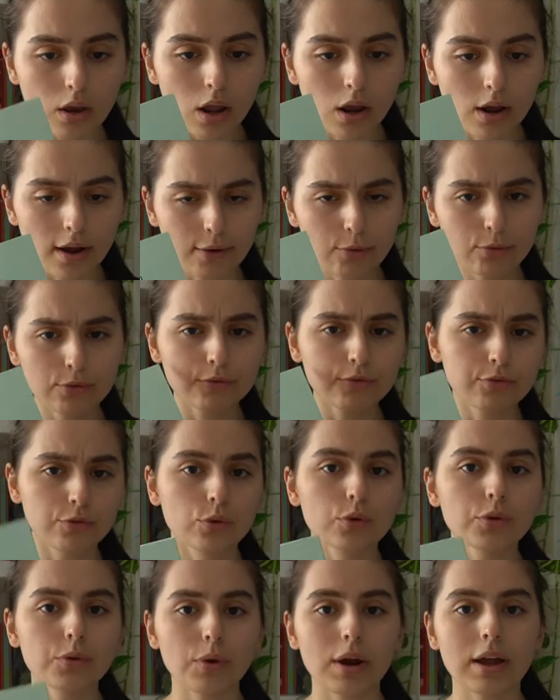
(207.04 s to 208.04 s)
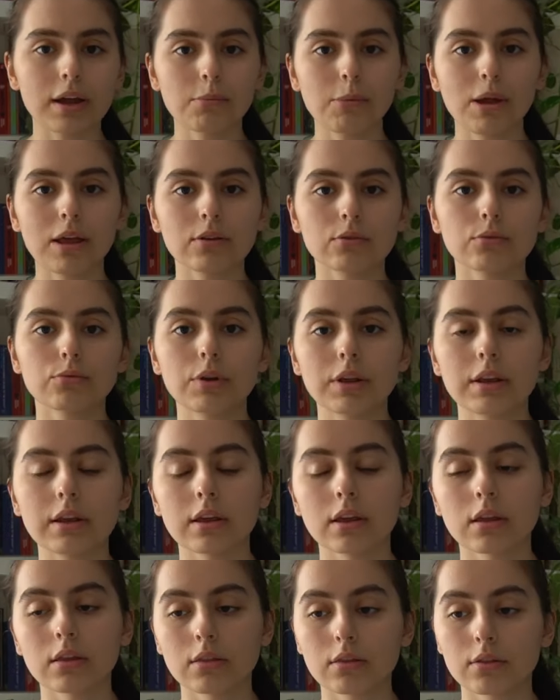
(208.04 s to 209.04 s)
I would fully recommend
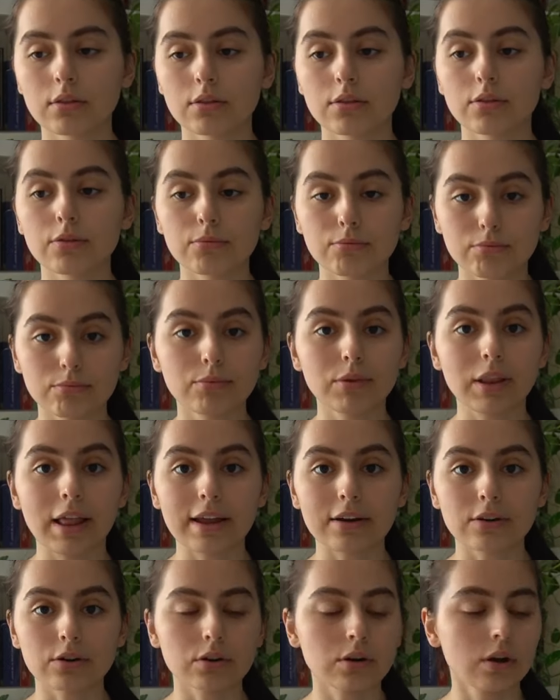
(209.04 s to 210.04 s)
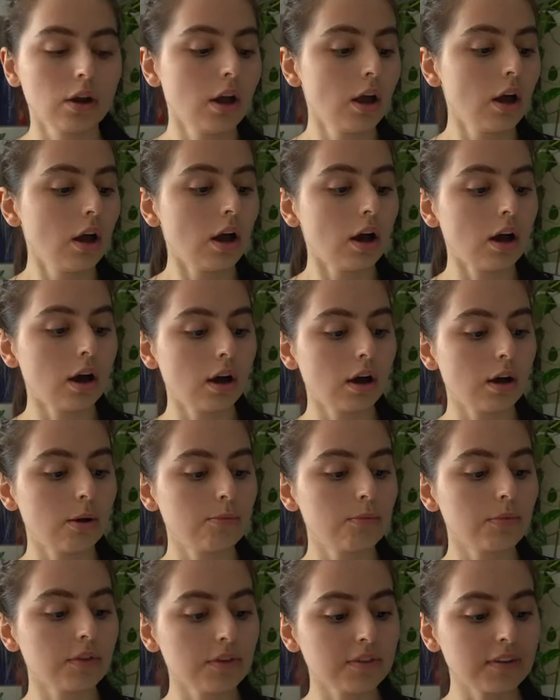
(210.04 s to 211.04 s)
reading the letter.
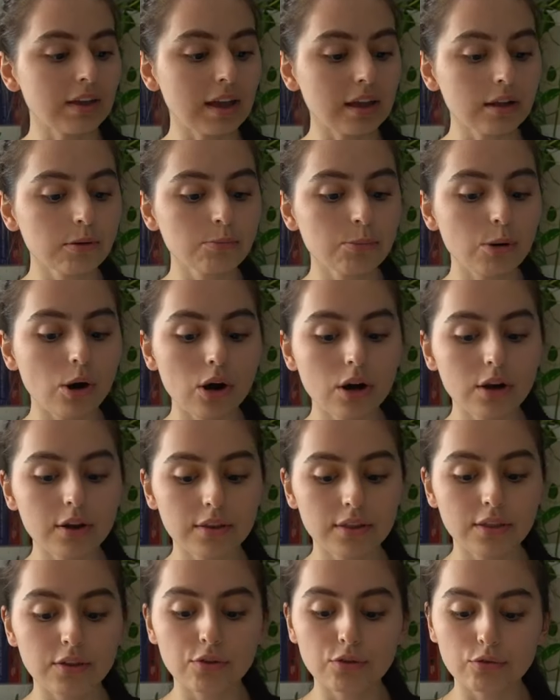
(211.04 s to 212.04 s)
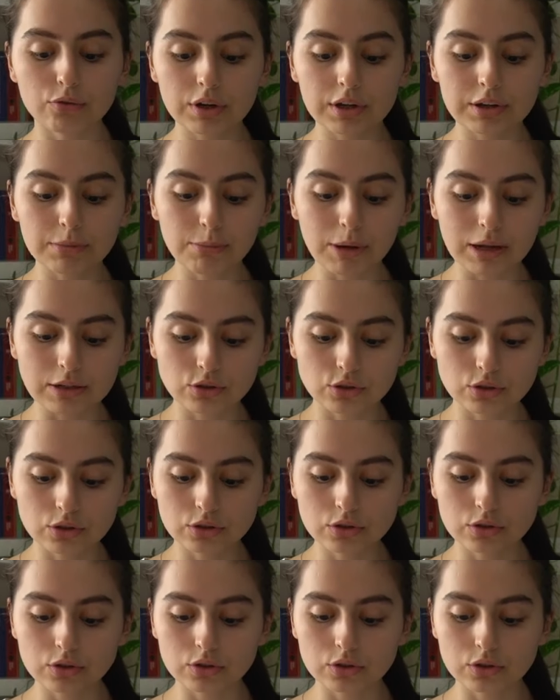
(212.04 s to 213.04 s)
Um, the second part, the three
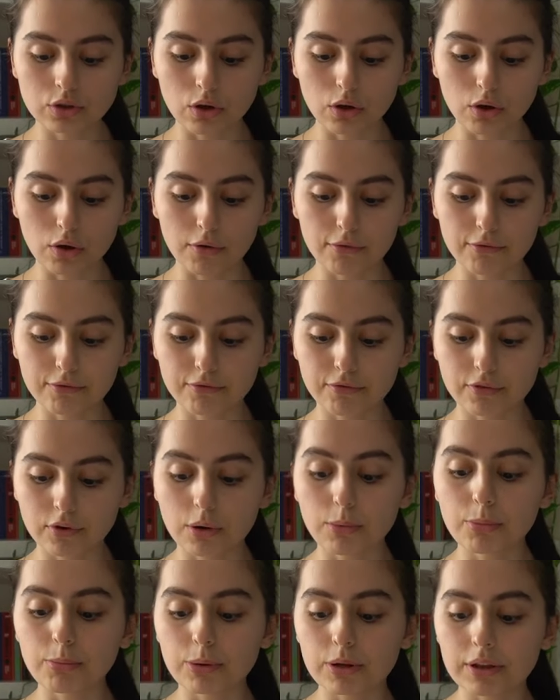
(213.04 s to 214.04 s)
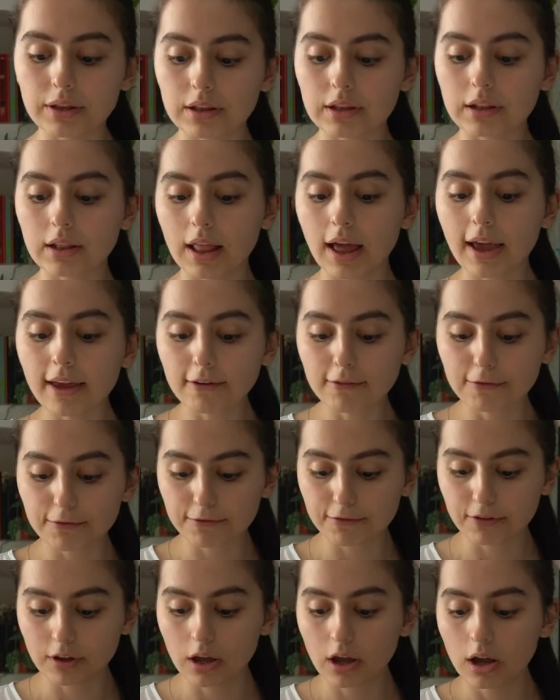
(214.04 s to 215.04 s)
dimensions of complete life,
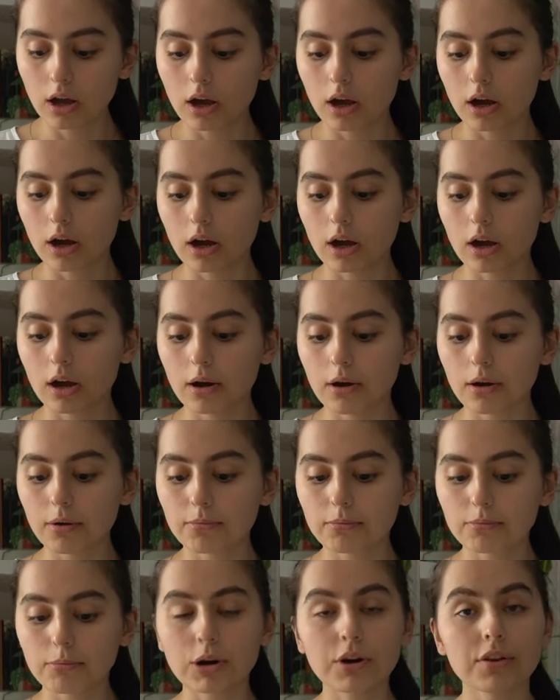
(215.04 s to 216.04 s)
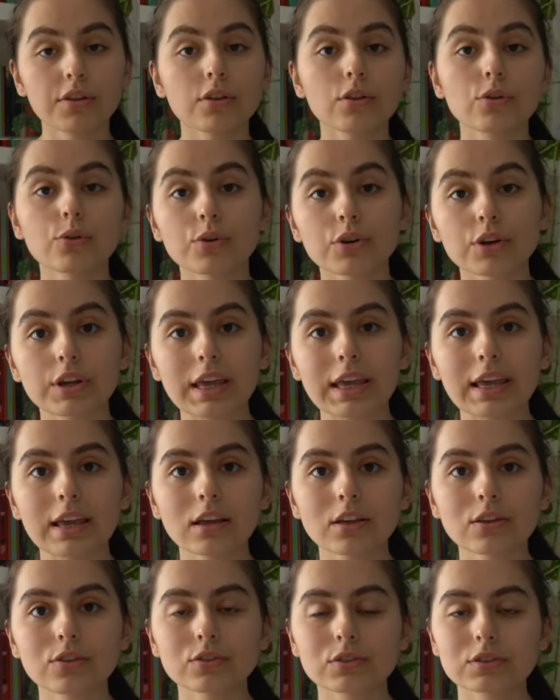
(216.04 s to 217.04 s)
uh, Martin Luther
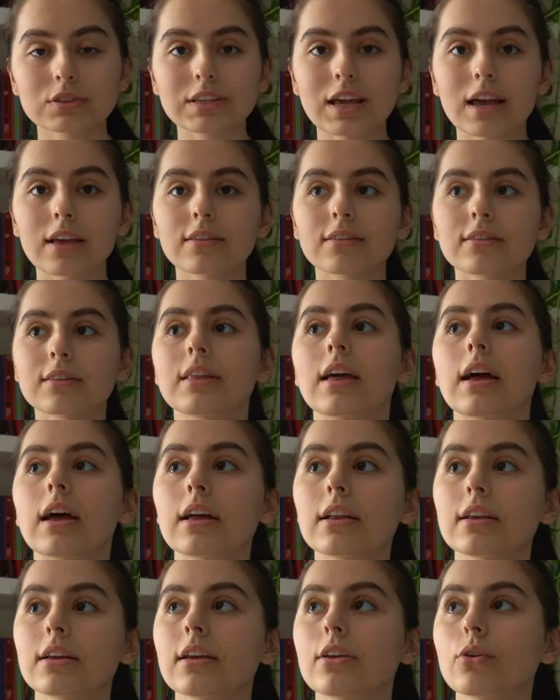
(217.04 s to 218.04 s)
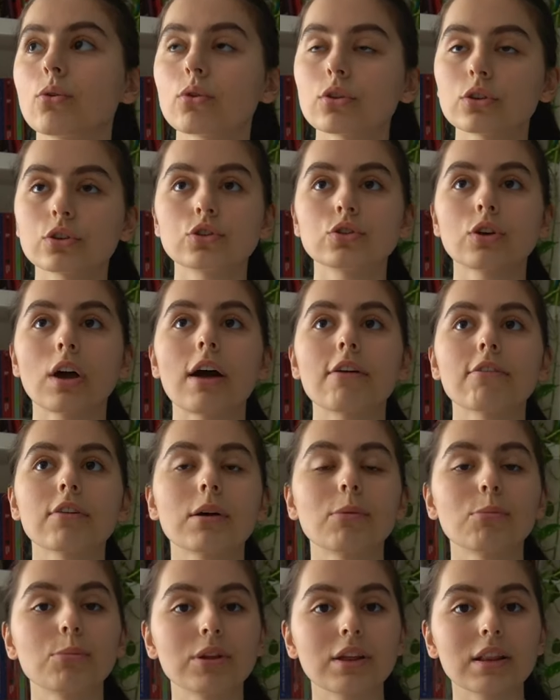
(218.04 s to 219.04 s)
King says that in order to have a
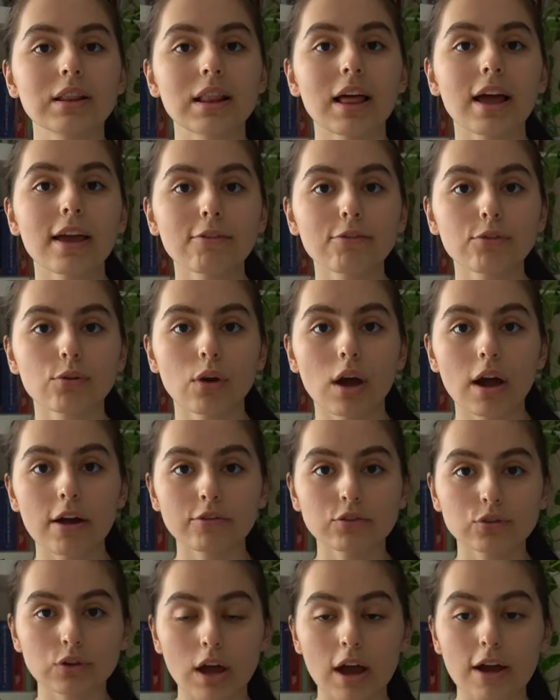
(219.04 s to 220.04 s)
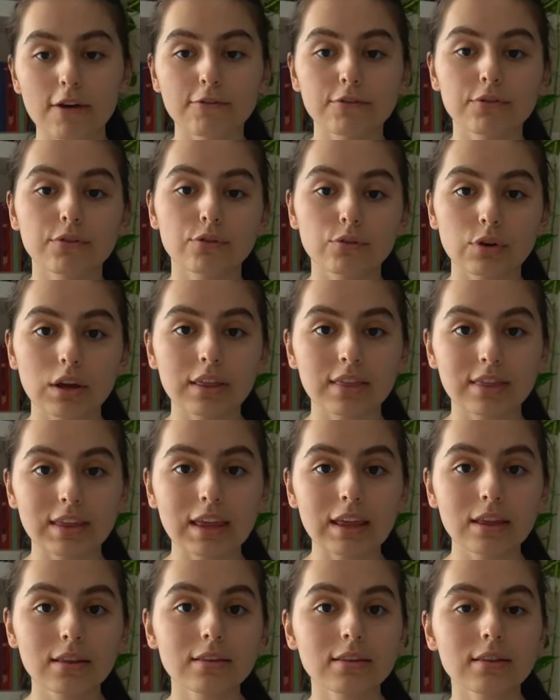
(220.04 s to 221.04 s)
complete life, you have to have three
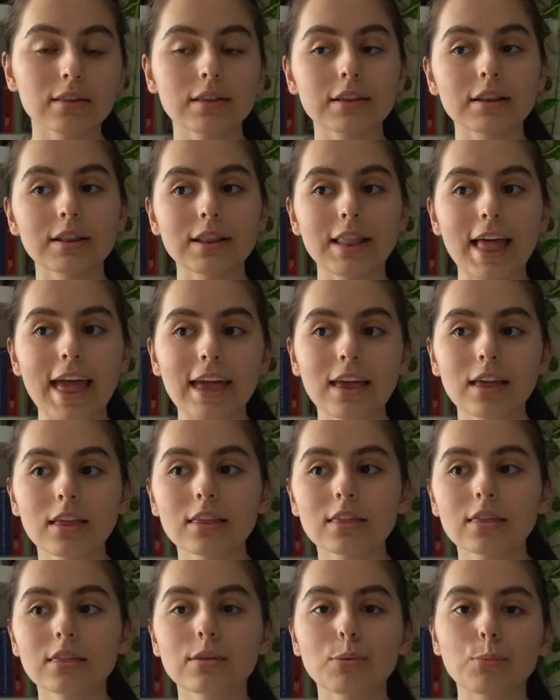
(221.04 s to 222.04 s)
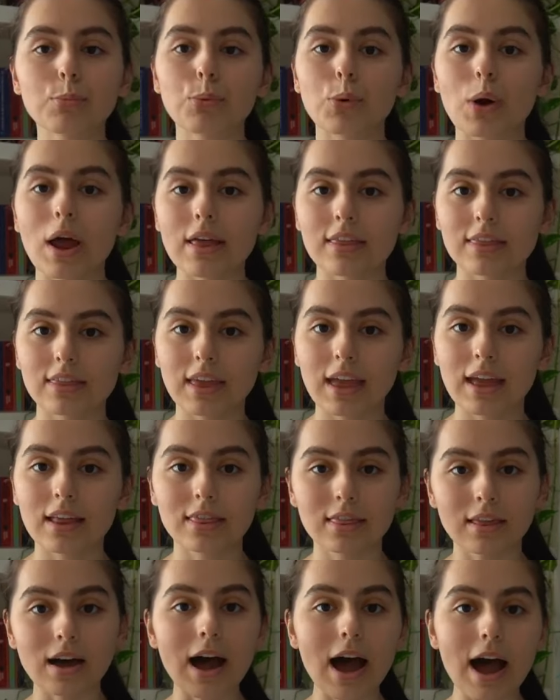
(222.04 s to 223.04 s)
things: the length, the breadth,
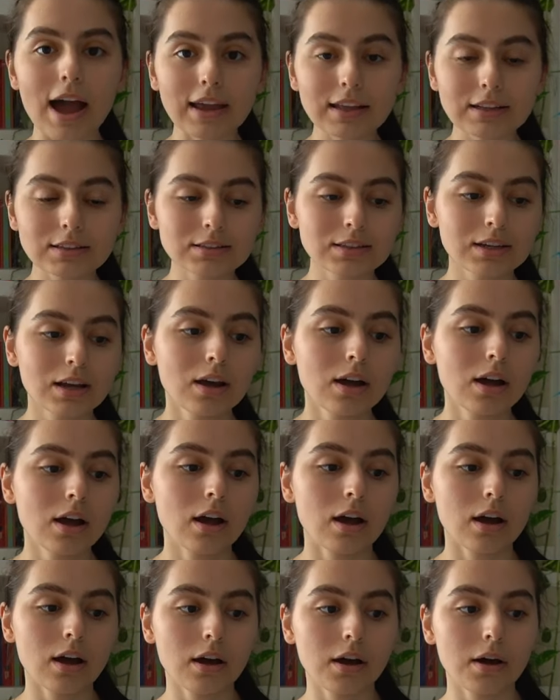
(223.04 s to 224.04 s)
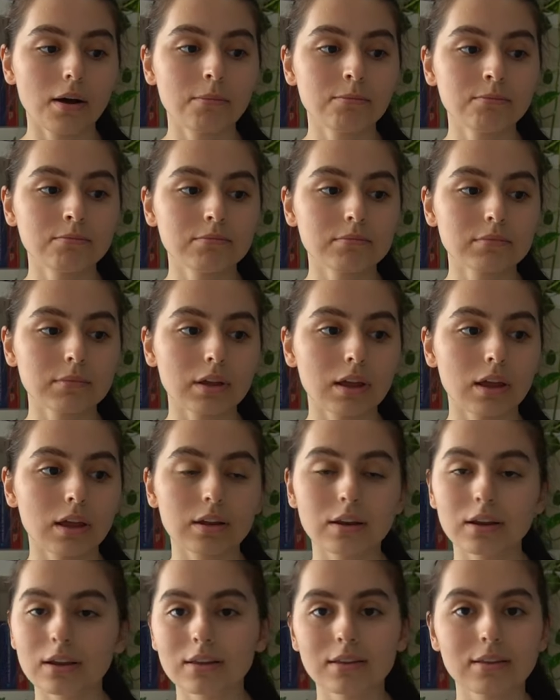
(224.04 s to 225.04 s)
and the height, um,
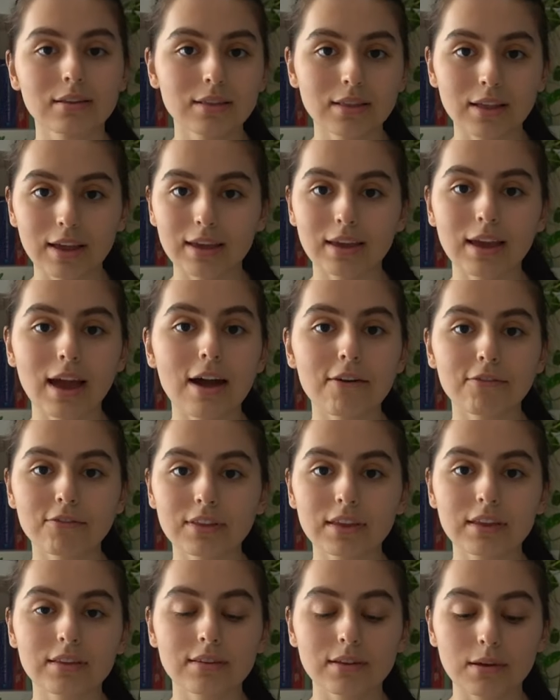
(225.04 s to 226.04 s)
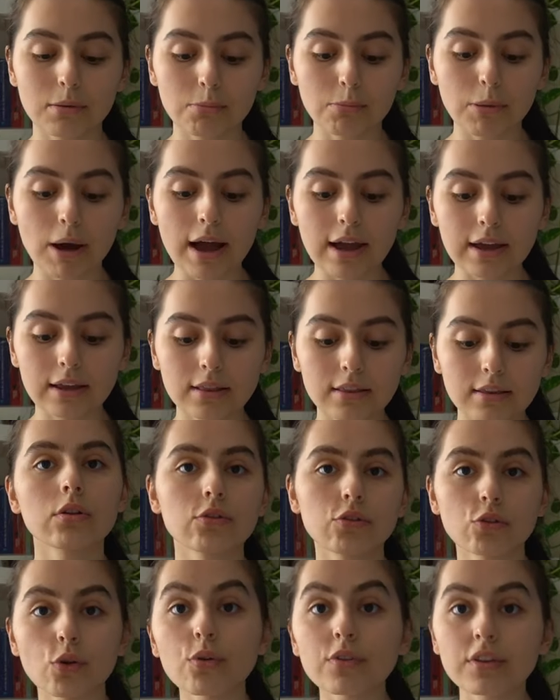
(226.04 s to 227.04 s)
and like have these combined.
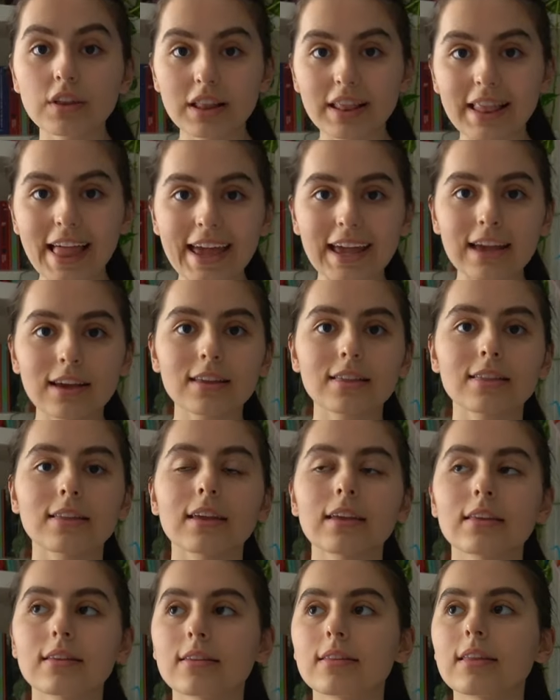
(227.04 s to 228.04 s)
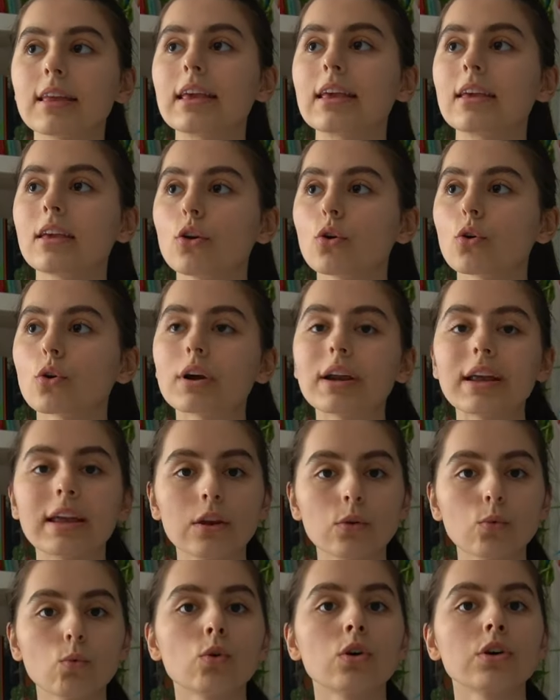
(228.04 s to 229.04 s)
So the length is the, your
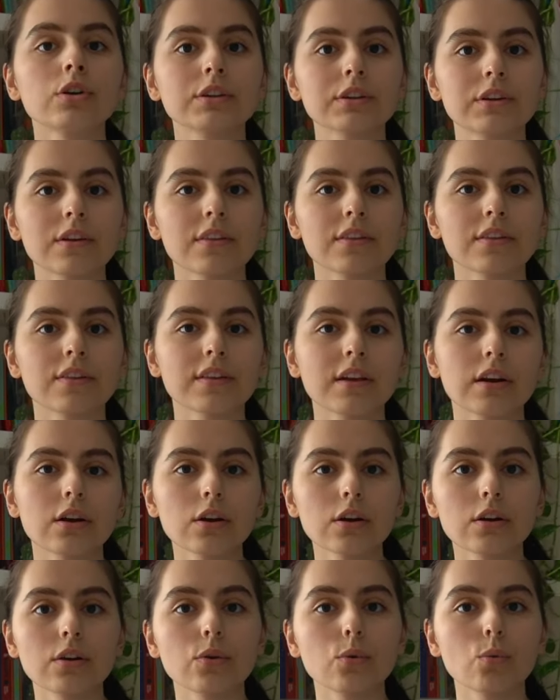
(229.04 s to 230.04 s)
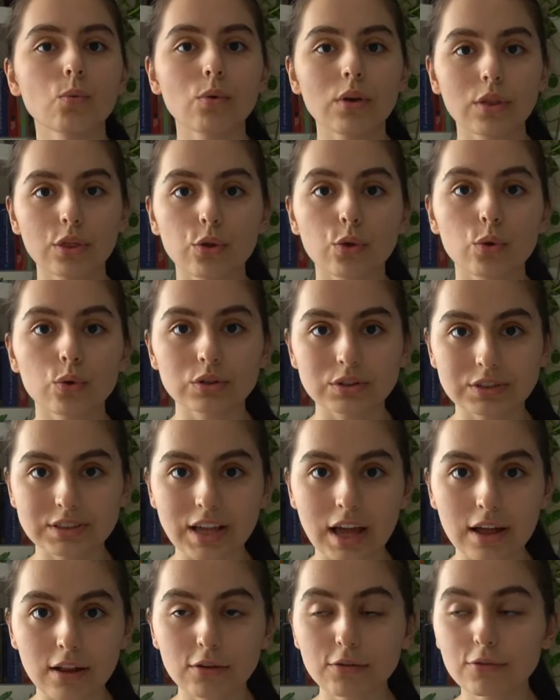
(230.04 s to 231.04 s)
inward concern with
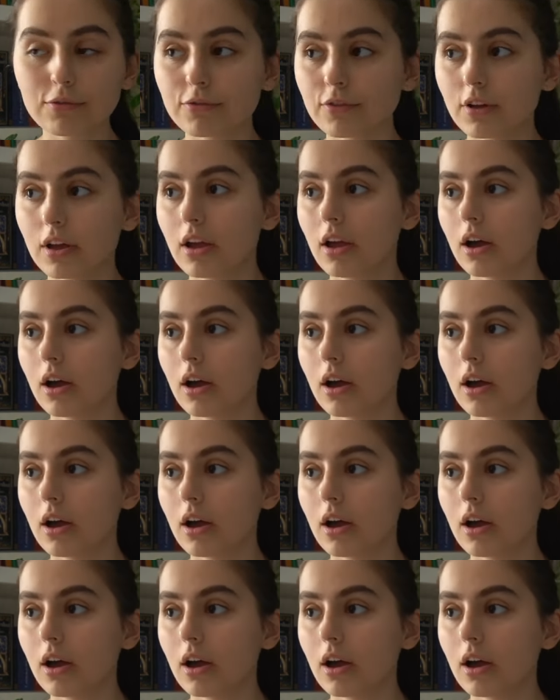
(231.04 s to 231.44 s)
yourself.